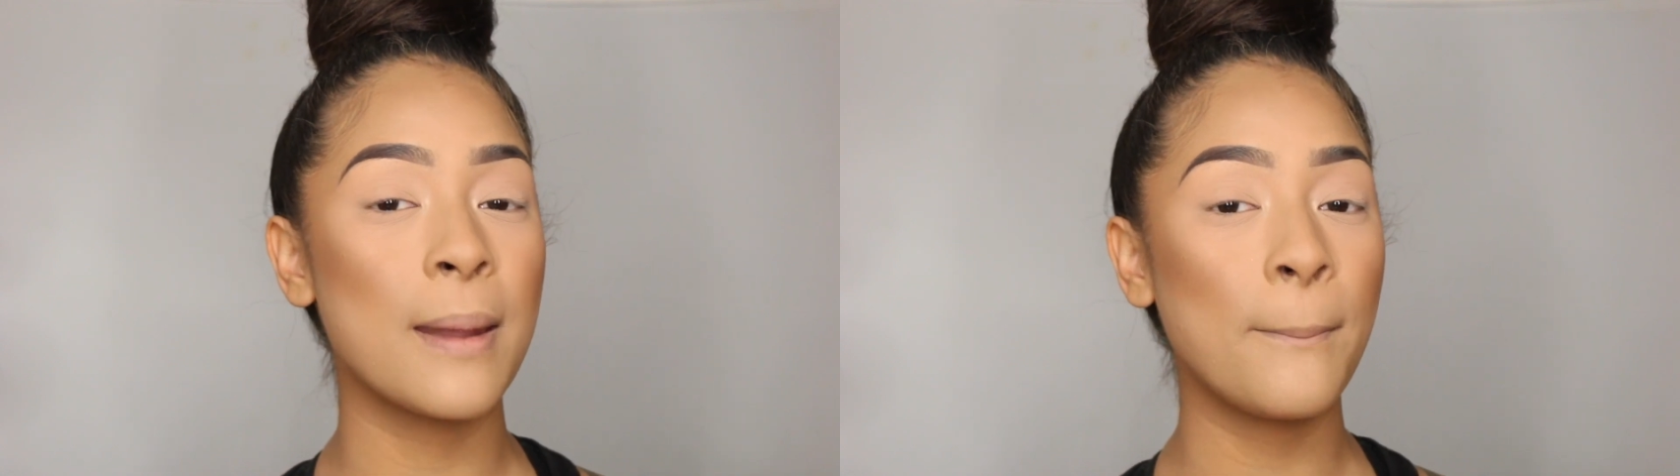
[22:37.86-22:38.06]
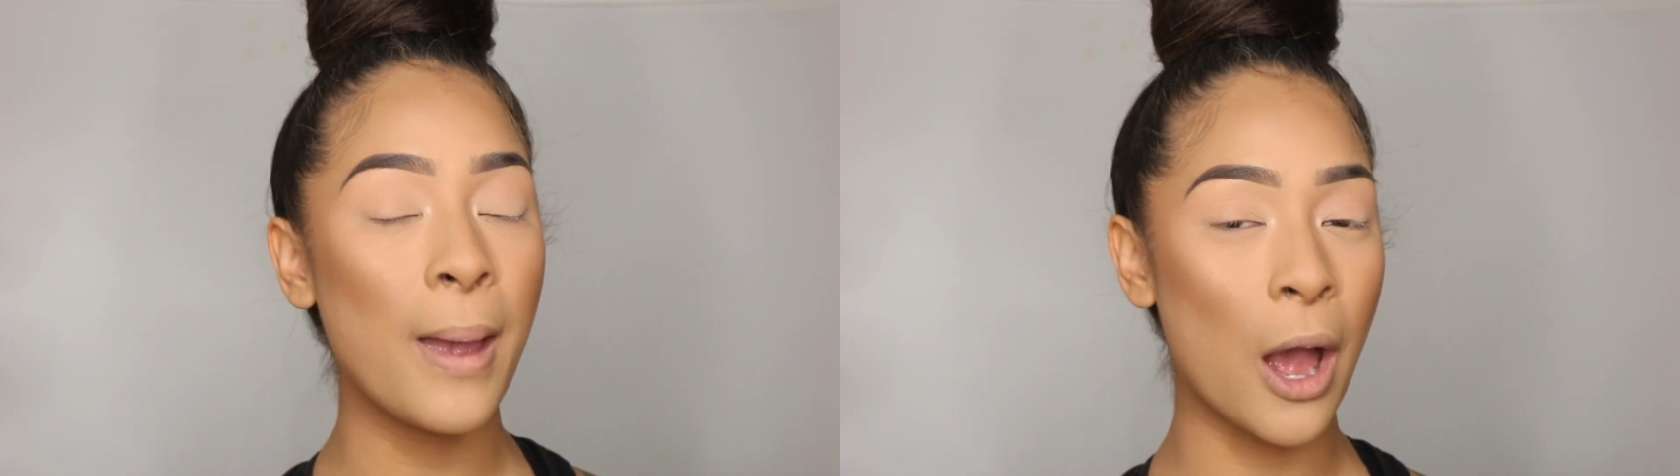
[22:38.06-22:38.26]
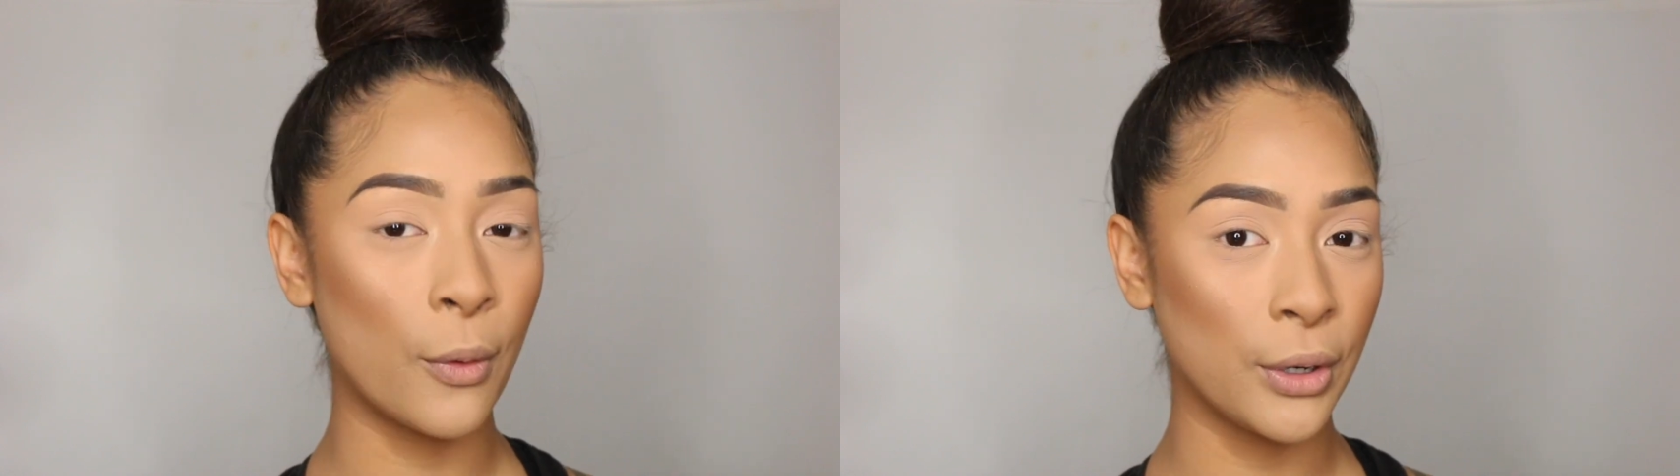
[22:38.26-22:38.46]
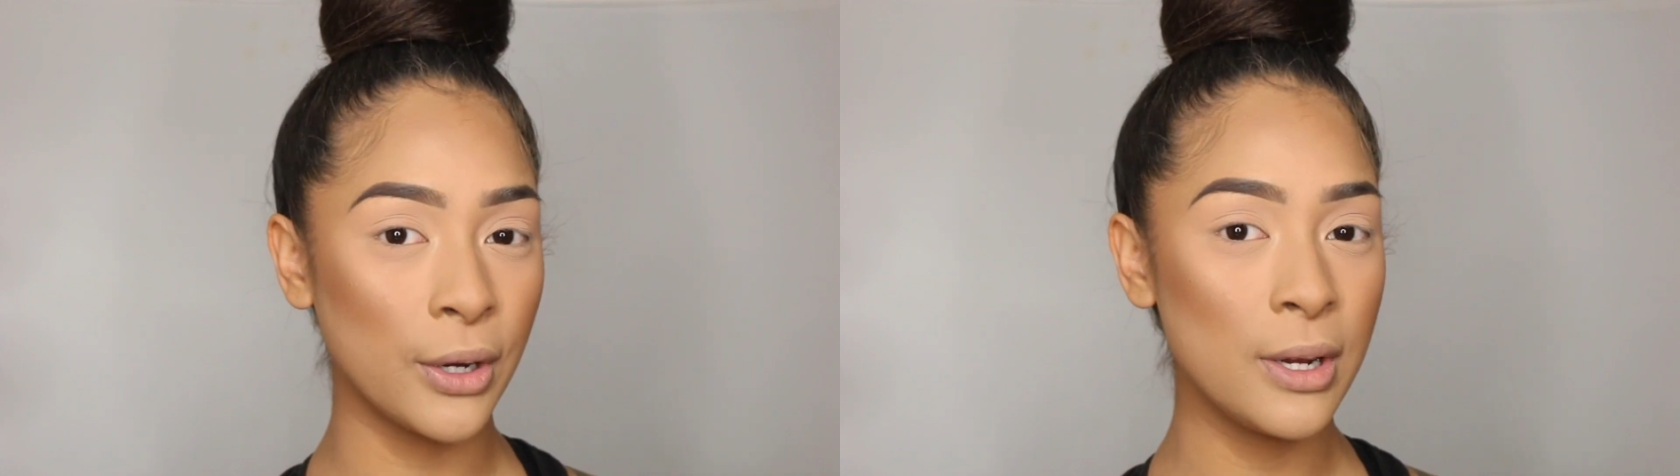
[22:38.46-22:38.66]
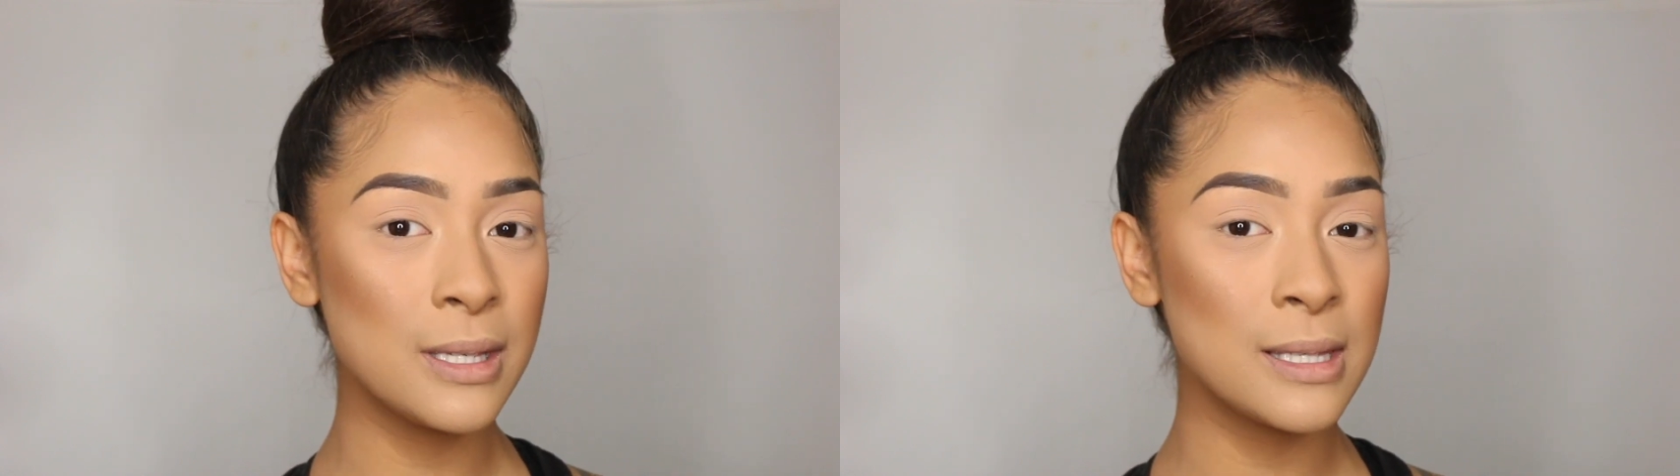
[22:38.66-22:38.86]
and
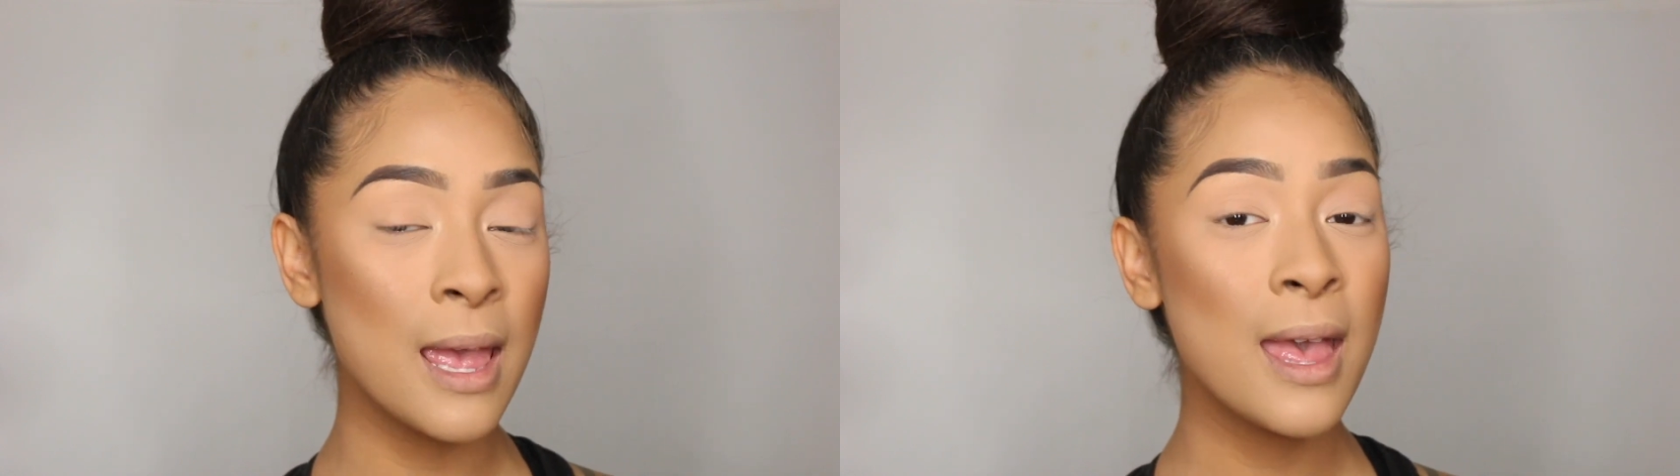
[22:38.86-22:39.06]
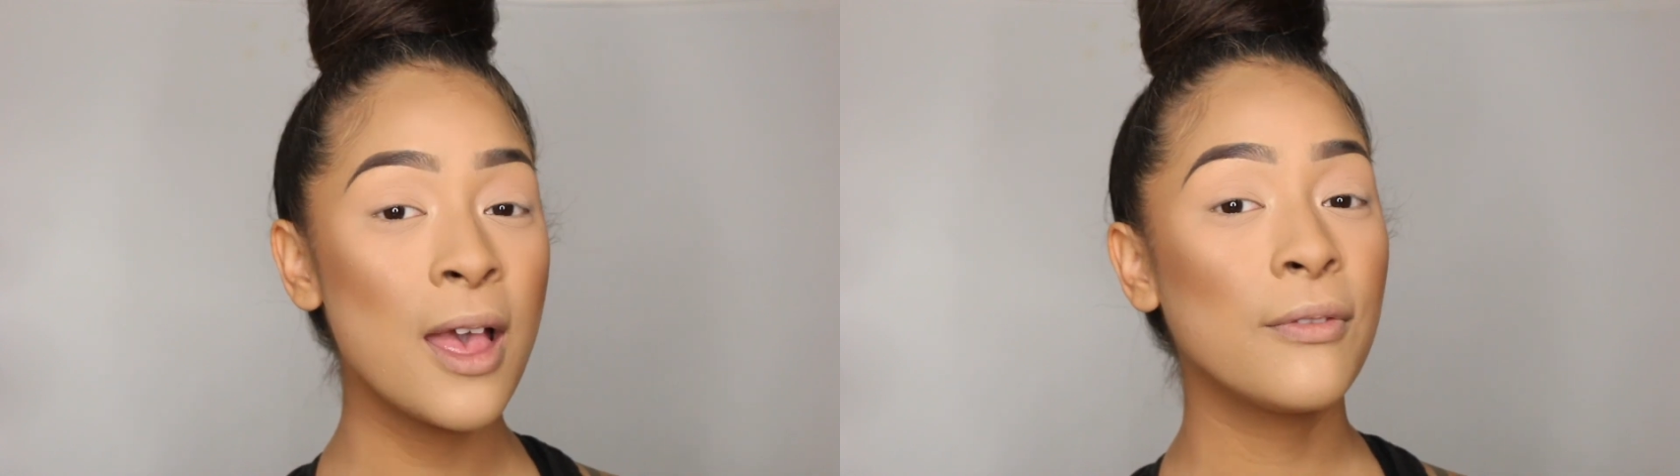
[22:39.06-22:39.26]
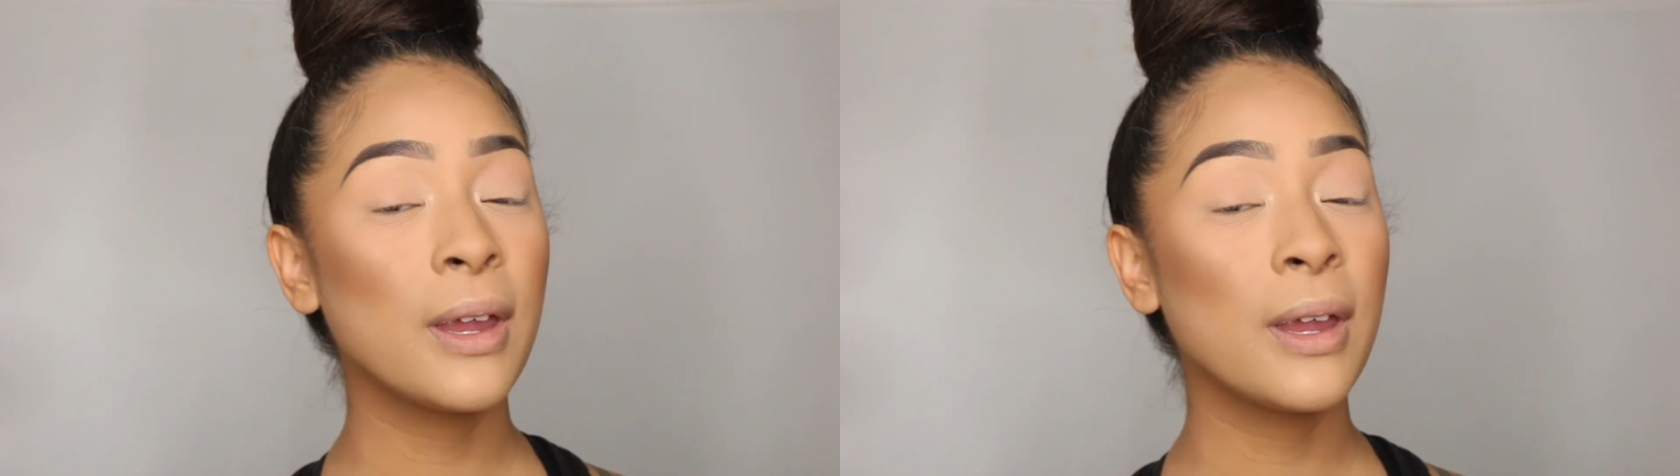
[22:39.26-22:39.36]
powders. If